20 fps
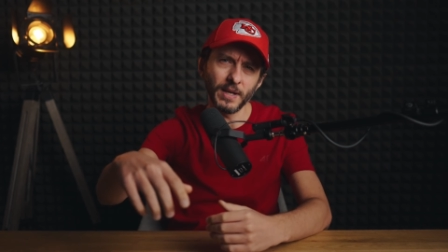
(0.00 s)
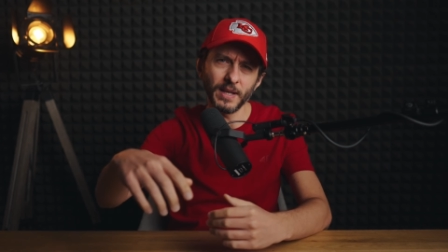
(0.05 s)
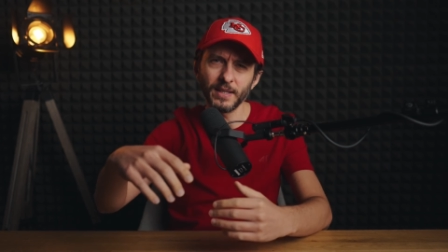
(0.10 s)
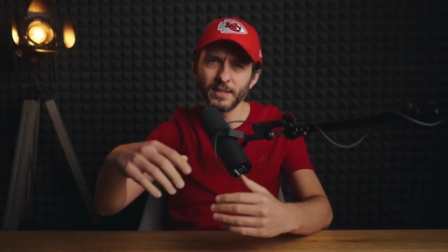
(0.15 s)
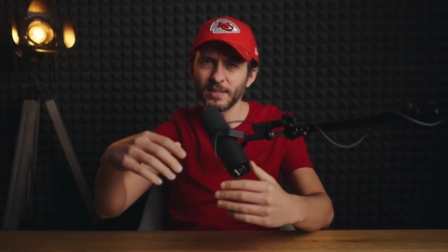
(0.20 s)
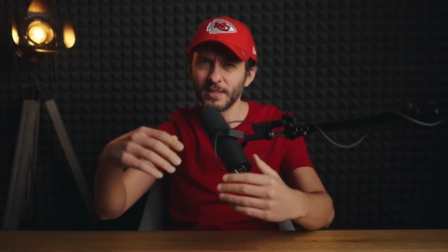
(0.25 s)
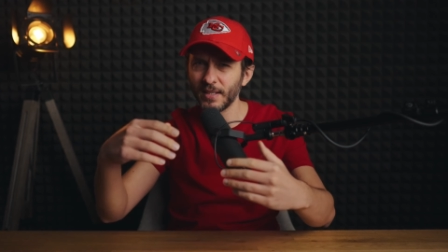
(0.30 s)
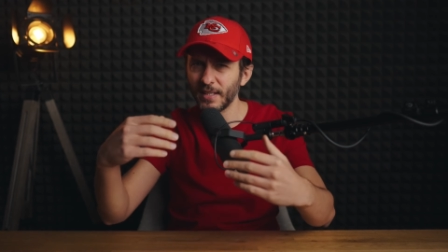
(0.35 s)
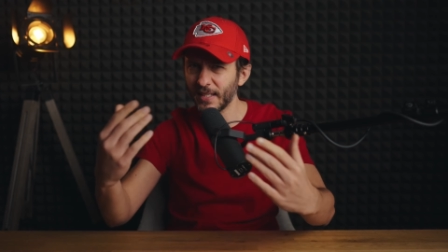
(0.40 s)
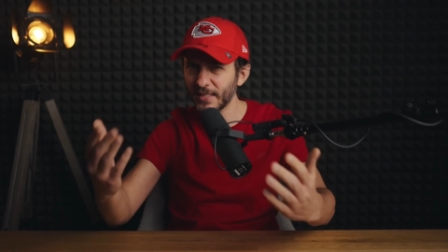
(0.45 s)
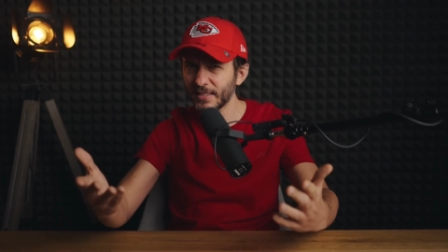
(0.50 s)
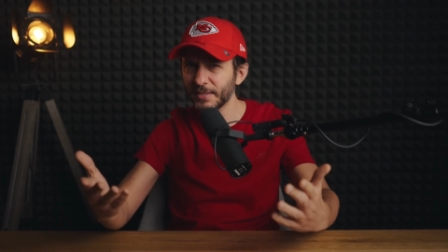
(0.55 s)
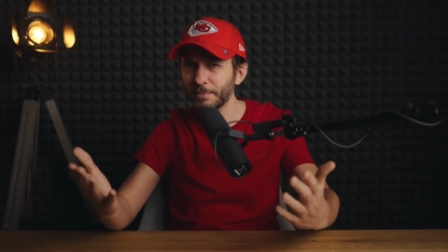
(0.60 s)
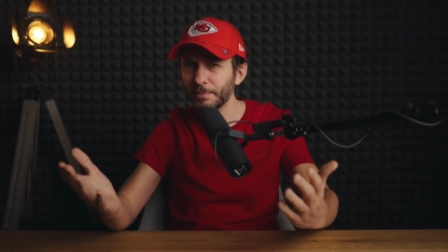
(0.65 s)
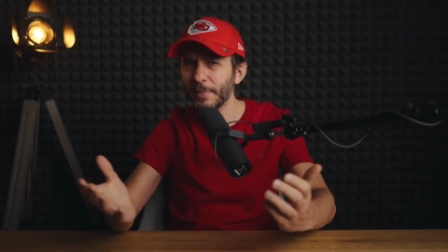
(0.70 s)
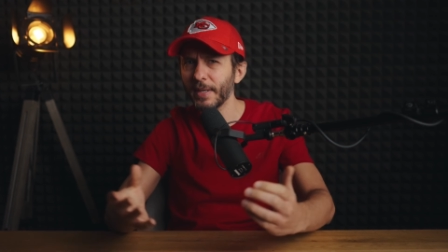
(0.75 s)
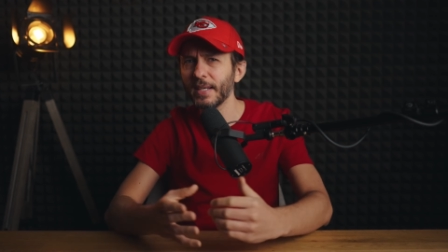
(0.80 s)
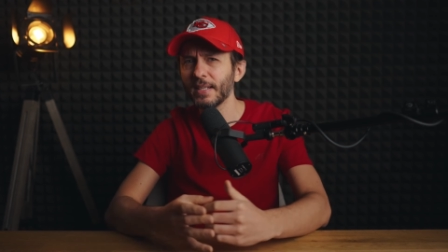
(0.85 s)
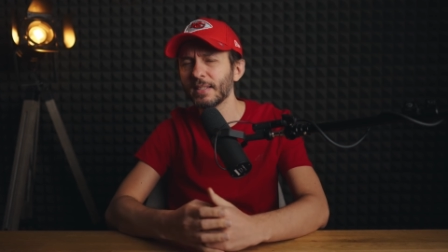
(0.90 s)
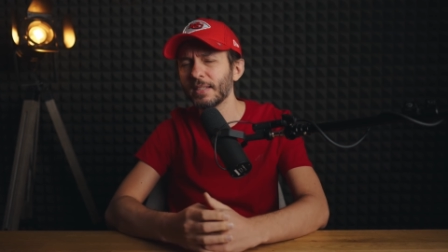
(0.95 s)
and let's
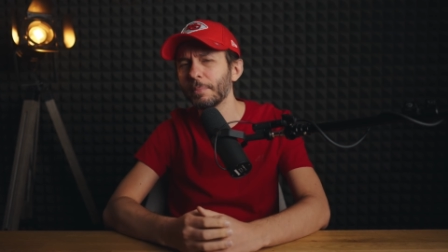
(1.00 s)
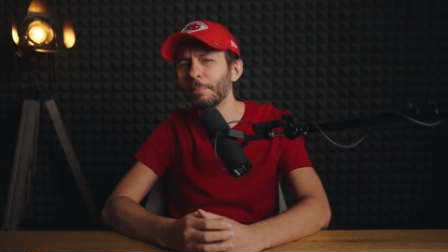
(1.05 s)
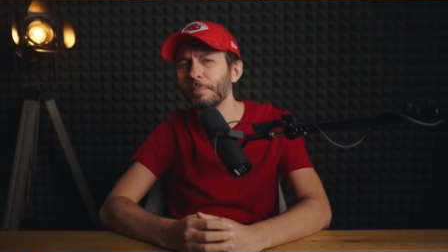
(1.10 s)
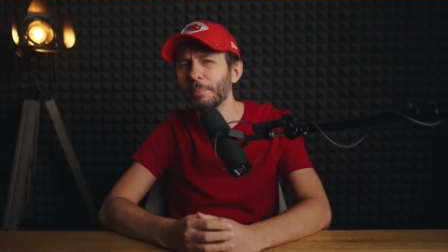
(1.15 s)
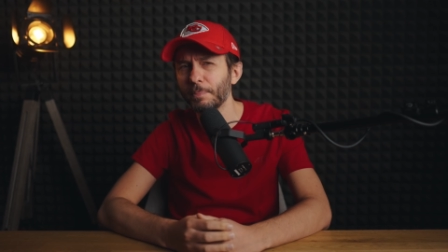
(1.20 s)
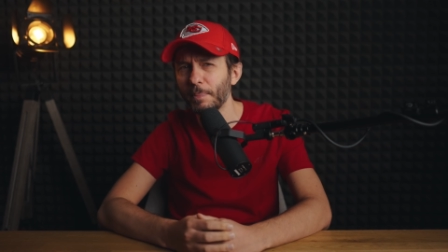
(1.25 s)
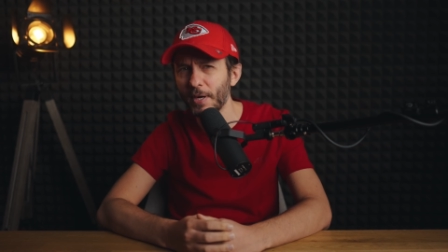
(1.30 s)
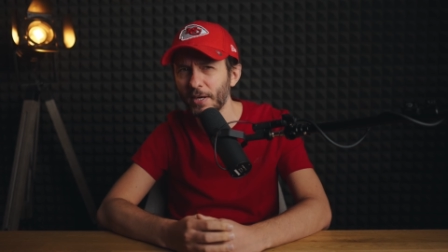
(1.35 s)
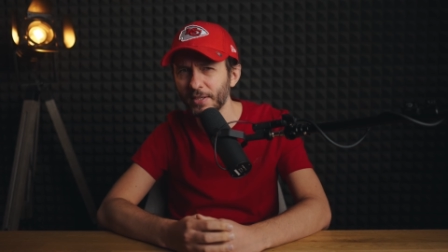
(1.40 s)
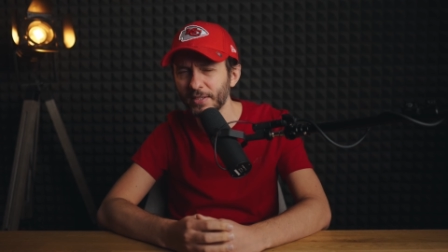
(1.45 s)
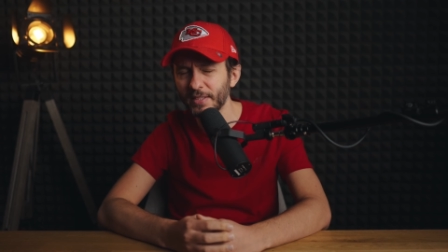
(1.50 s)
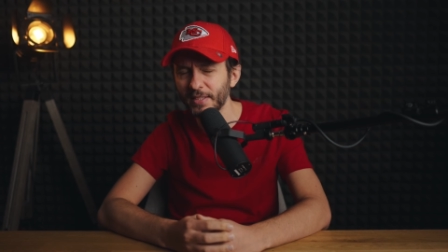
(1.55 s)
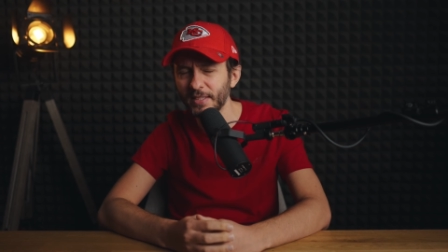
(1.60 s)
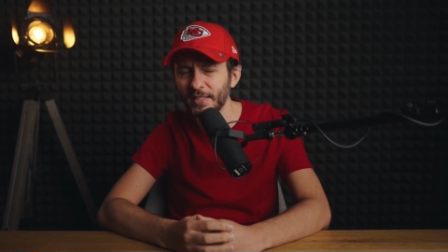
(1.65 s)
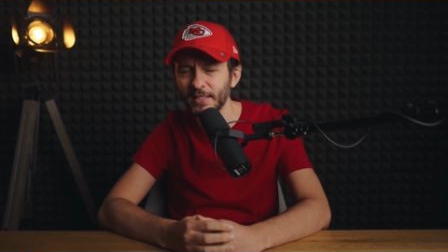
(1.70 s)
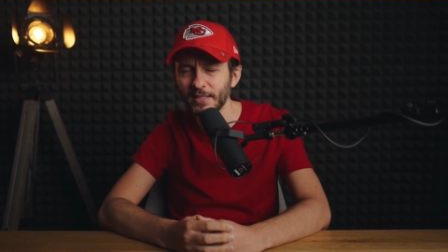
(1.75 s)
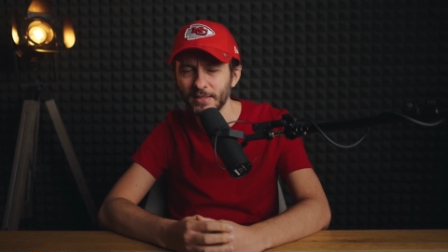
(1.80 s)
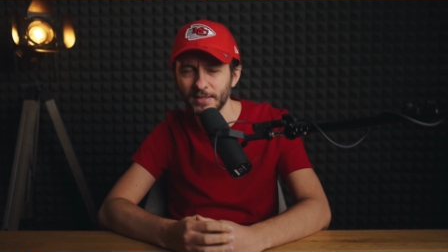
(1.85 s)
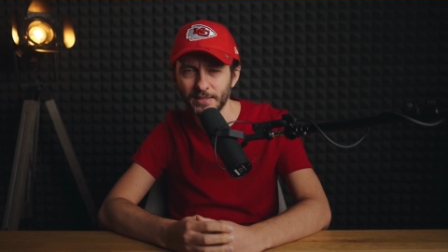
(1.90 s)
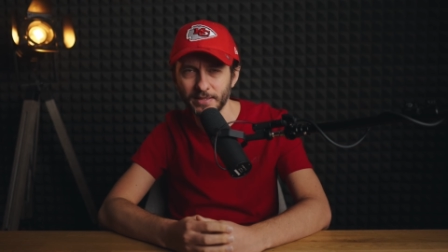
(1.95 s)
make the
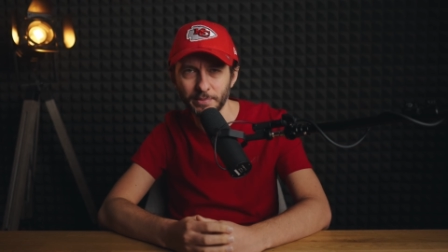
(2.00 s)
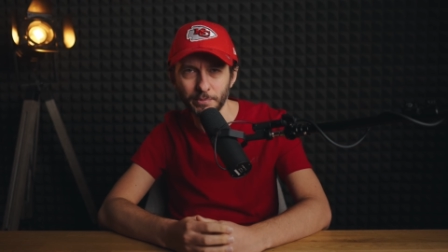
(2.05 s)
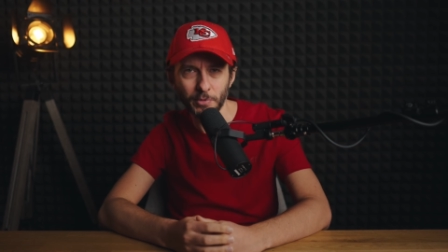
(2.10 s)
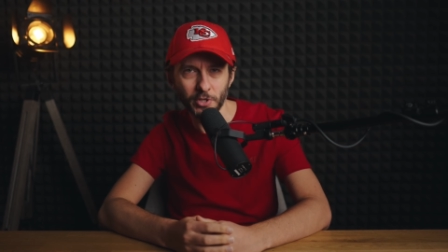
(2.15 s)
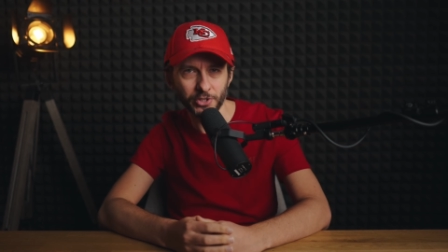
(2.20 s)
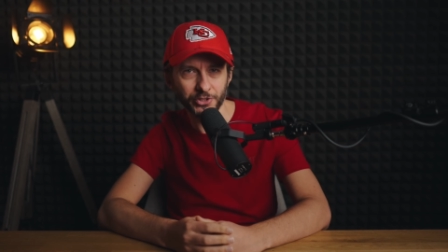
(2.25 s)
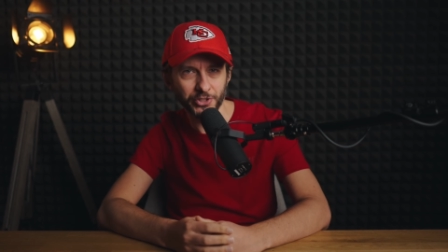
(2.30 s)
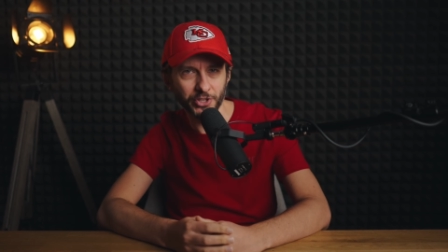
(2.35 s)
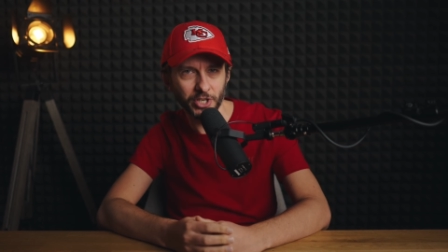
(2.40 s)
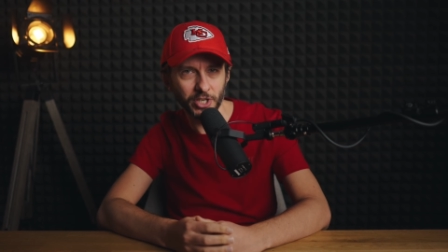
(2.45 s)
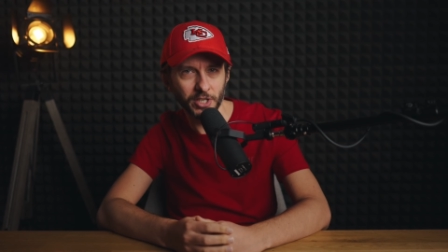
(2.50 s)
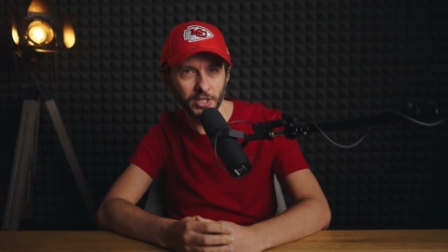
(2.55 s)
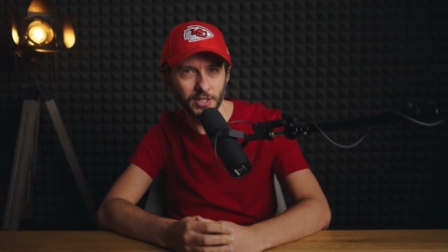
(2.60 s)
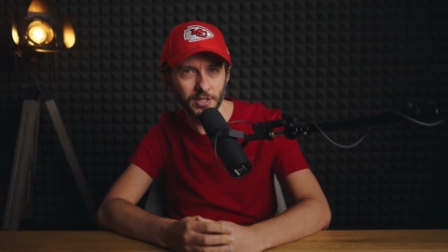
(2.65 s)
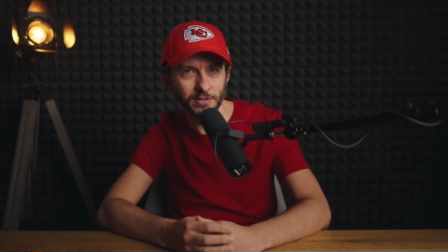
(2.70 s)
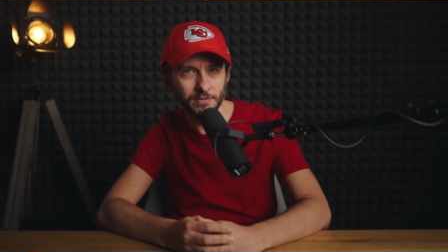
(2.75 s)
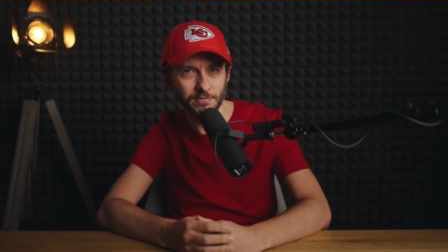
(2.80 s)
party smarter.